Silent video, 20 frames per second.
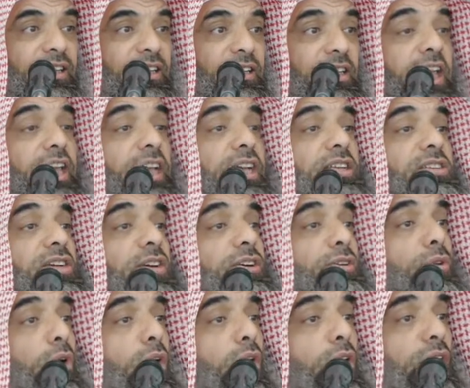They
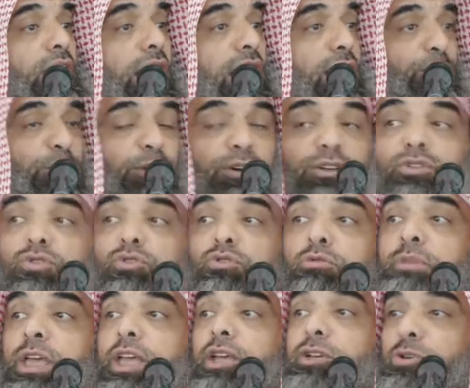exert all efforts to
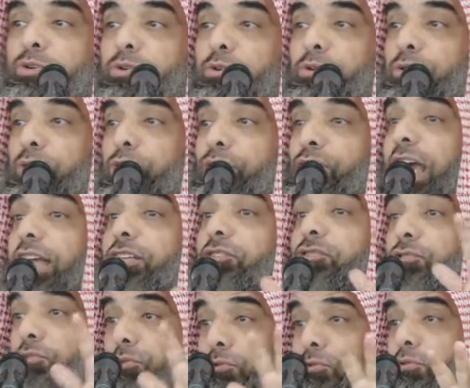make sure
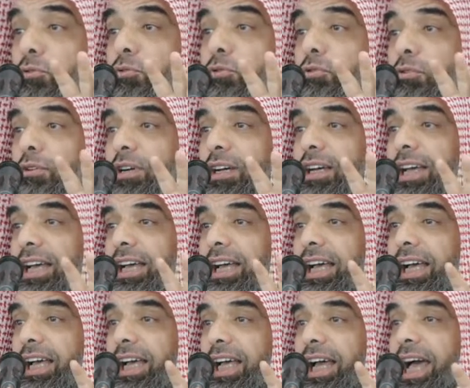that you
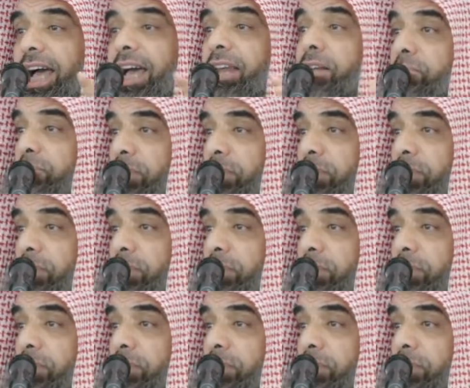and